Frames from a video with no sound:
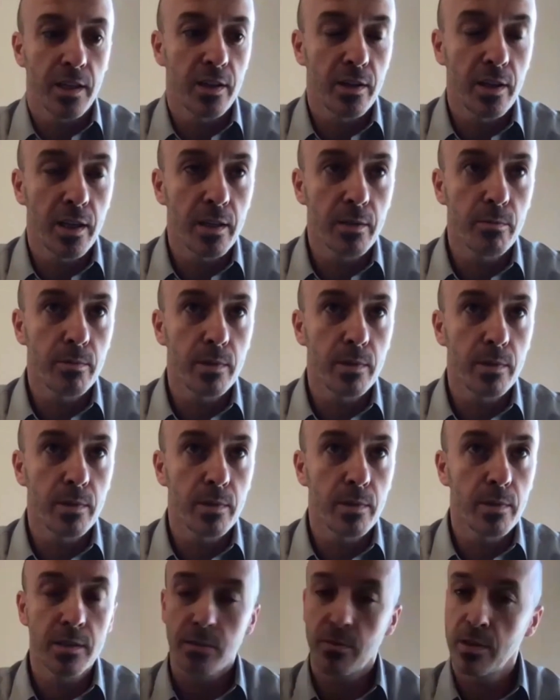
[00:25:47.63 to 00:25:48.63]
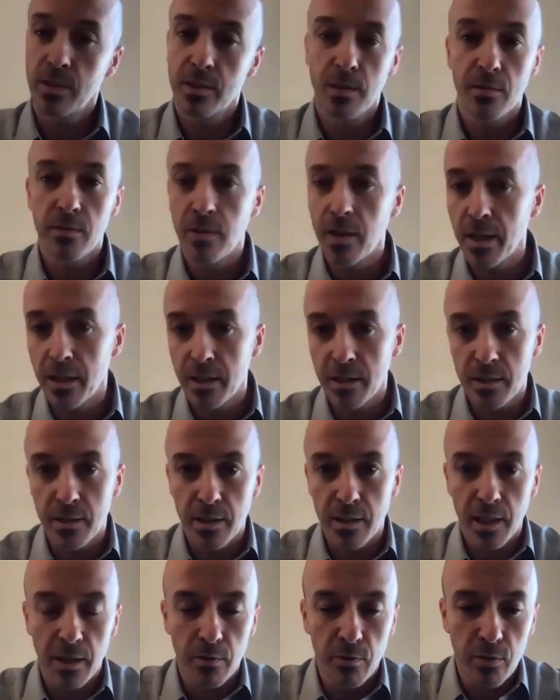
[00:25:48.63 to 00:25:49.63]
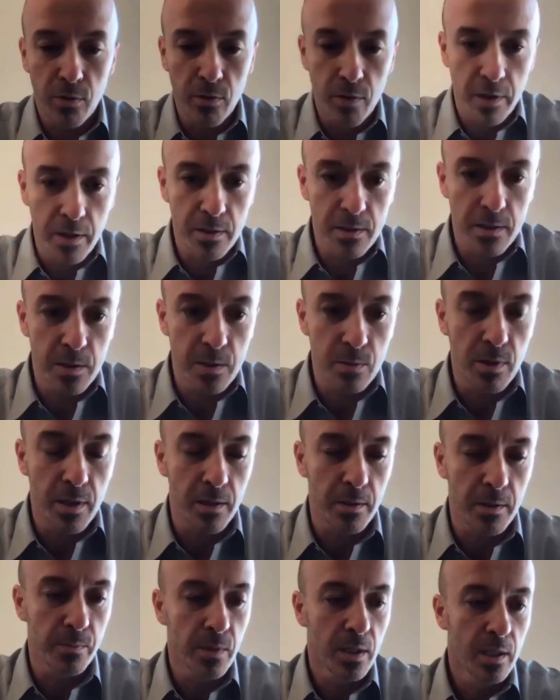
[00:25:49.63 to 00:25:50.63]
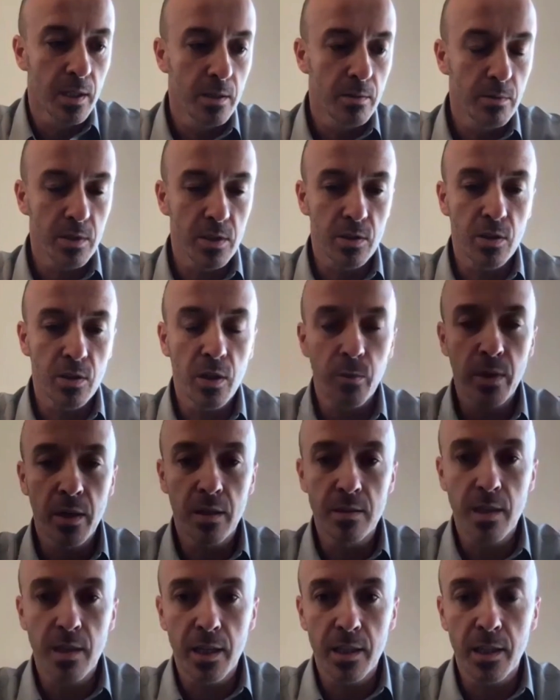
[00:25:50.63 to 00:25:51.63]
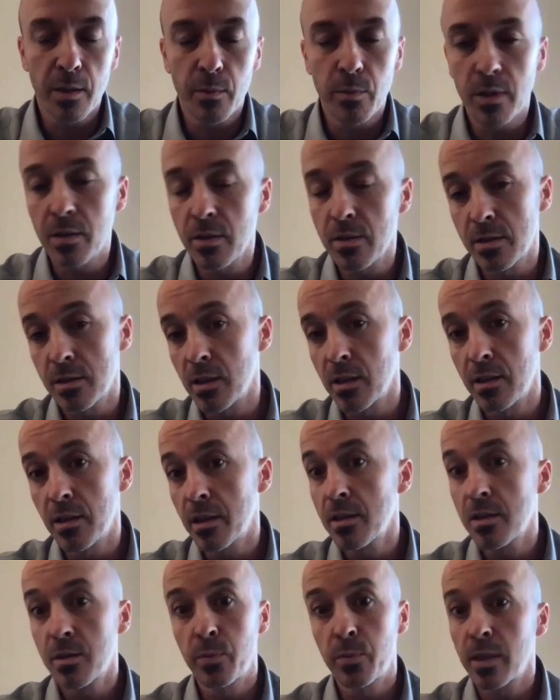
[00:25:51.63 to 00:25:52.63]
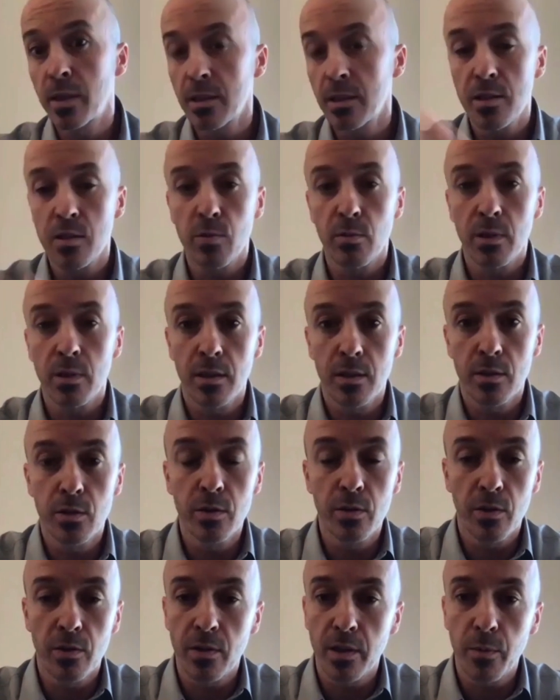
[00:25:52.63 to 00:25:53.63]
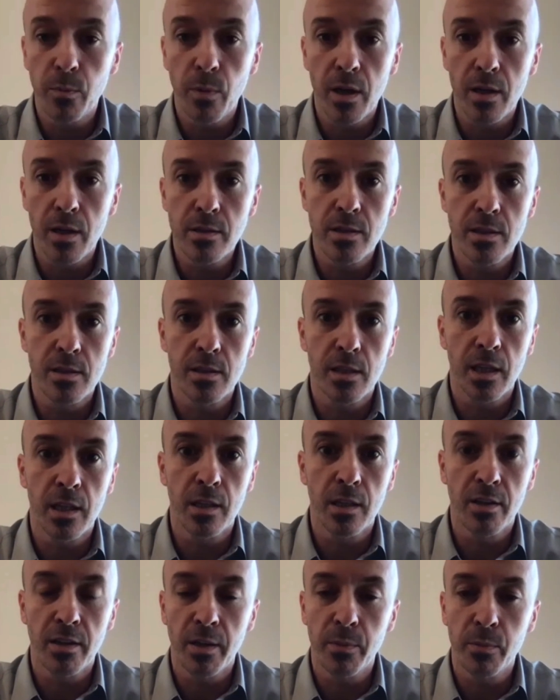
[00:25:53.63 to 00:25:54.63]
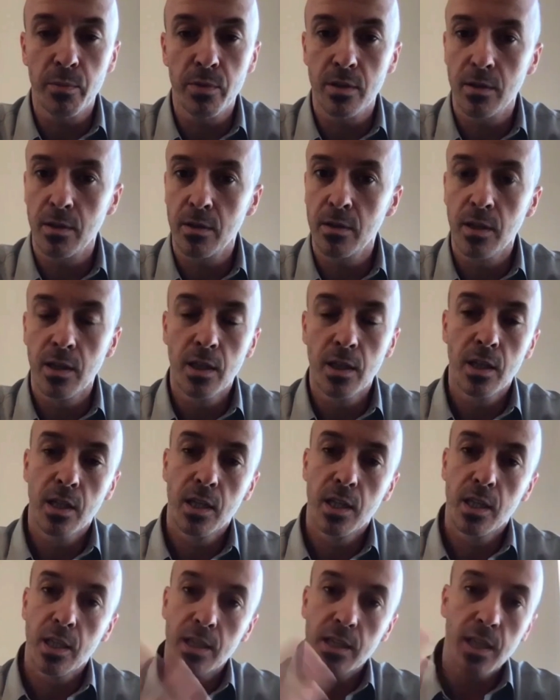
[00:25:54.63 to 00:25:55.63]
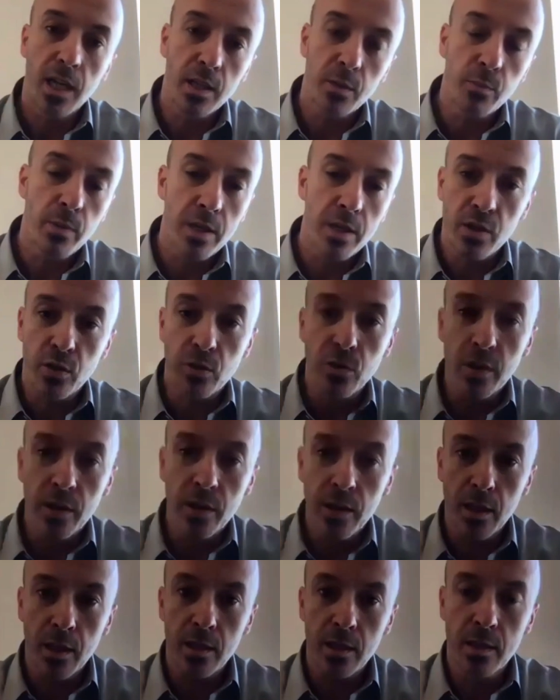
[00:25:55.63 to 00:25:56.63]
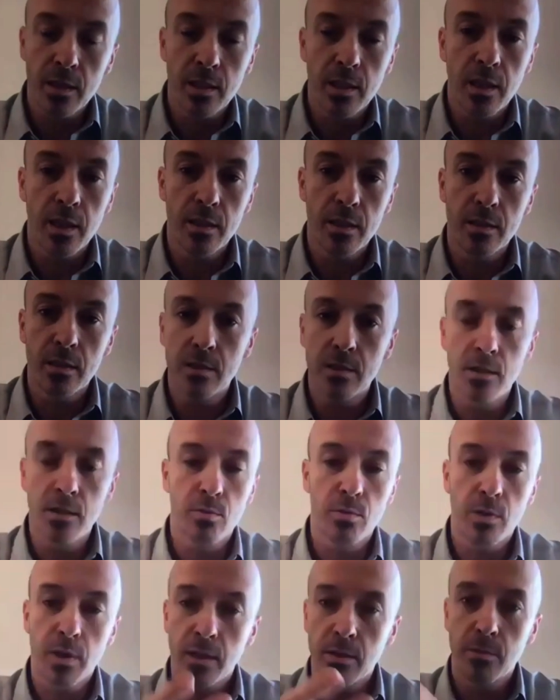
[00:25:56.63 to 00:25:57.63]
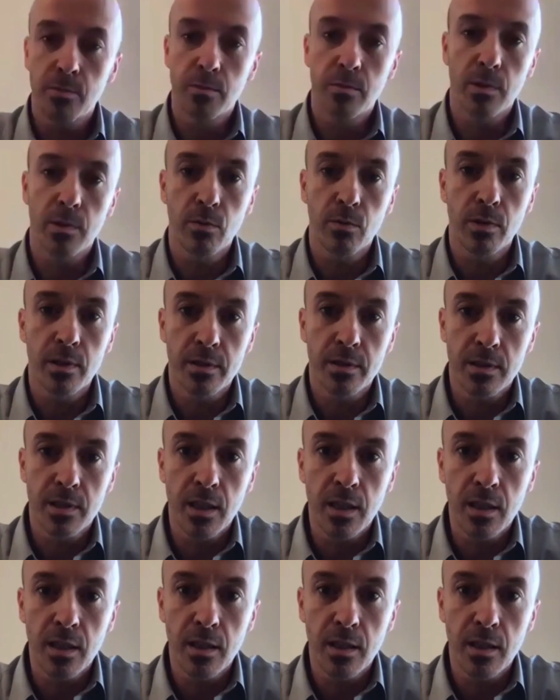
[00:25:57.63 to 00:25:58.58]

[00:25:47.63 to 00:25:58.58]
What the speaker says: then we'll diversify in Forex as well, which is going to be exciting because there's periods when 2-3 months in crypto, not much going on, and this is when we'll see.